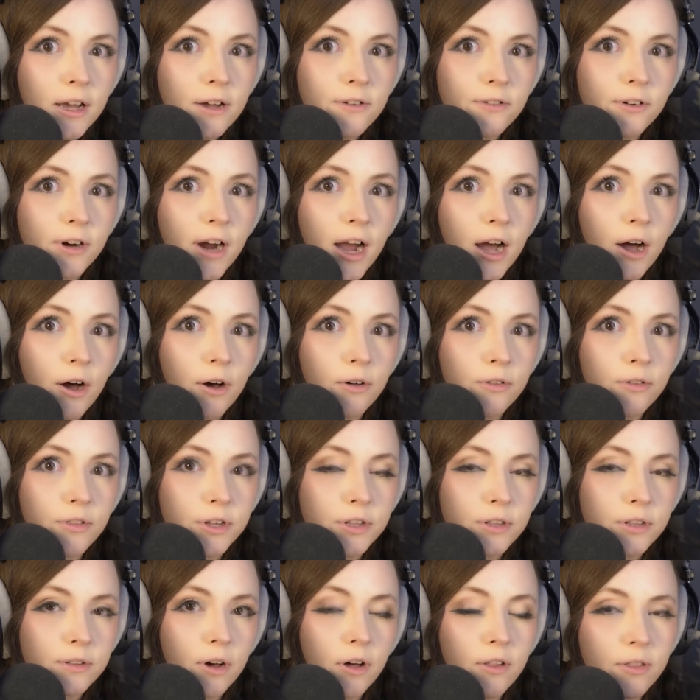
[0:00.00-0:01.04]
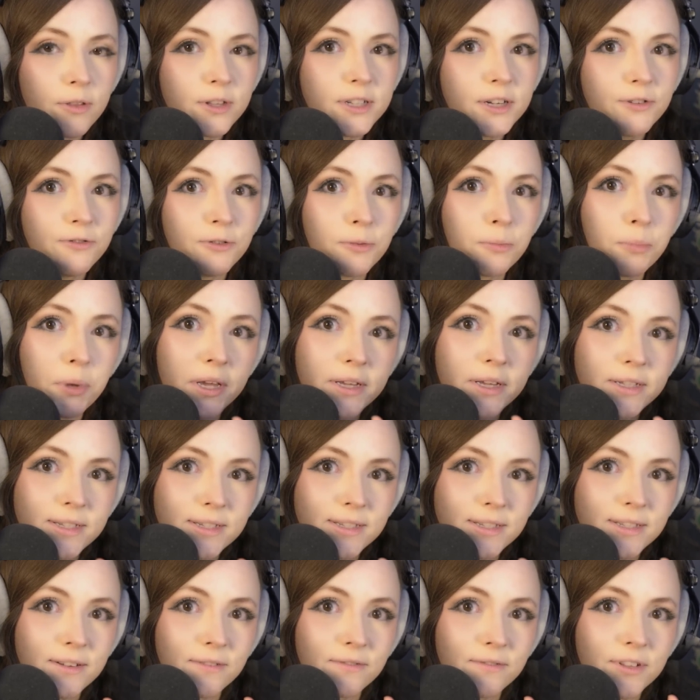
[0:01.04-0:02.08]
for how all the different
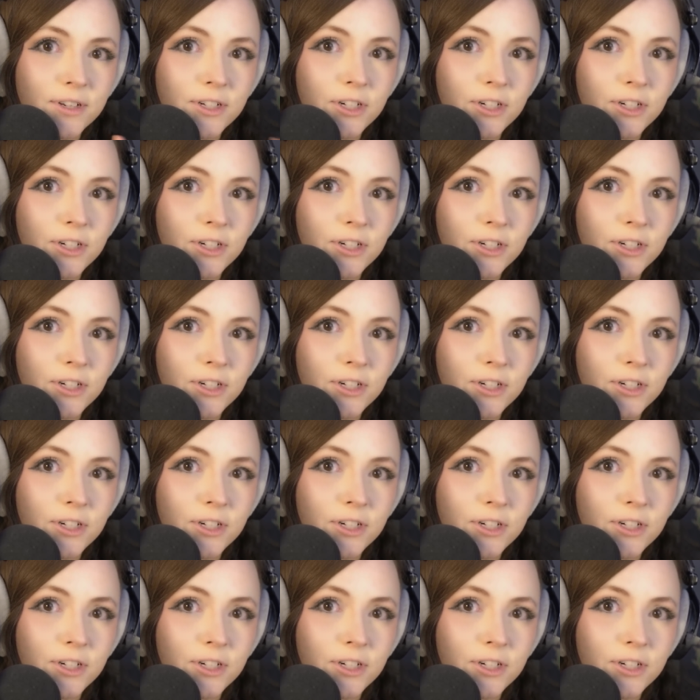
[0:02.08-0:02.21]
pieces of the